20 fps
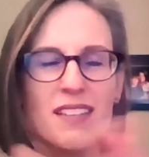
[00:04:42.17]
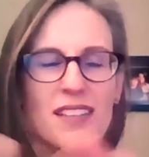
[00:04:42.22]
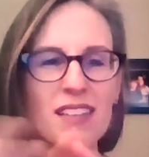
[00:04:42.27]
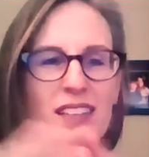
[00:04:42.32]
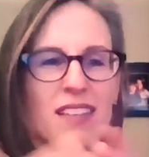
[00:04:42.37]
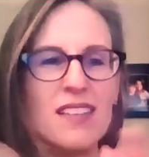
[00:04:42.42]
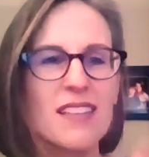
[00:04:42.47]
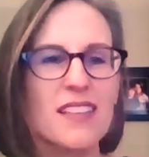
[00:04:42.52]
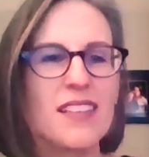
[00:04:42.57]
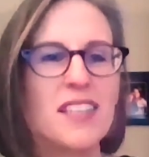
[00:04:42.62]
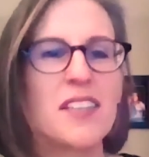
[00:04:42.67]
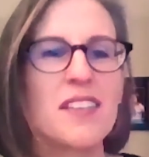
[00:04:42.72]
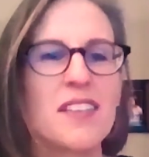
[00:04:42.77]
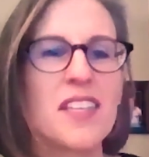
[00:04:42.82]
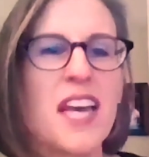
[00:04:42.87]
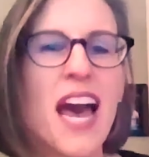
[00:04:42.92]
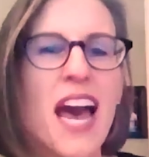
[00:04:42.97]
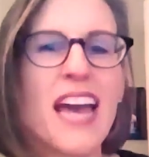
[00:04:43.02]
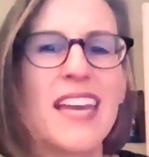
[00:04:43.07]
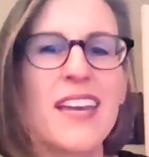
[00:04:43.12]
to
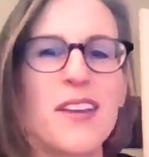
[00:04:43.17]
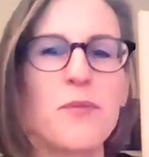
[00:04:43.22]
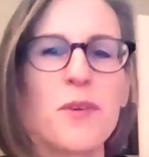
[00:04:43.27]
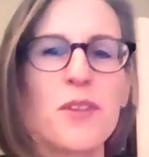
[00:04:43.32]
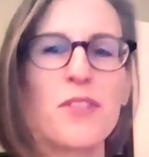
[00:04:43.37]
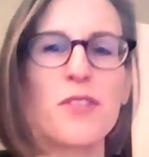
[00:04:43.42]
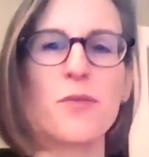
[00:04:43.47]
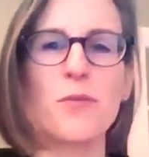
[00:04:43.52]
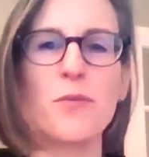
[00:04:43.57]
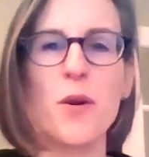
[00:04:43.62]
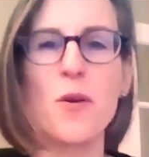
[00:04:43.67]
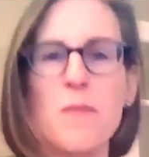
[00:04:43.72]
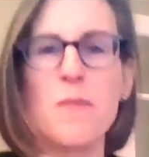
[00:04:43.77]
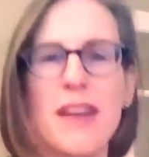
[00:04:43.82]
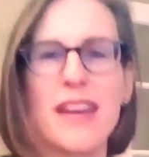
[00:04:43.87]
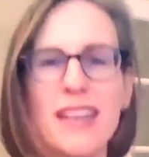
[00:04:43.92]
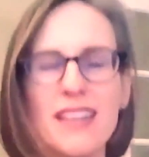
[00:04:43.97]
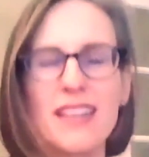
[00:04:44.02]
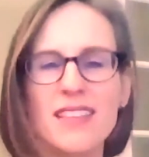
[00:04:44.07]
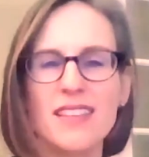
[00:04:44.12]
tie in with the
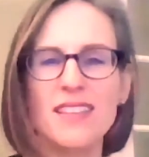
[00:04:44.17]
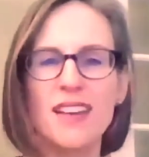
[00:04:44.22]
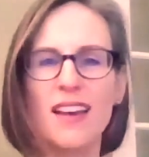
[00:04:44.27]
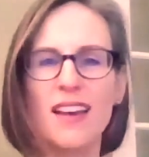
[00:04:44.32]
romance.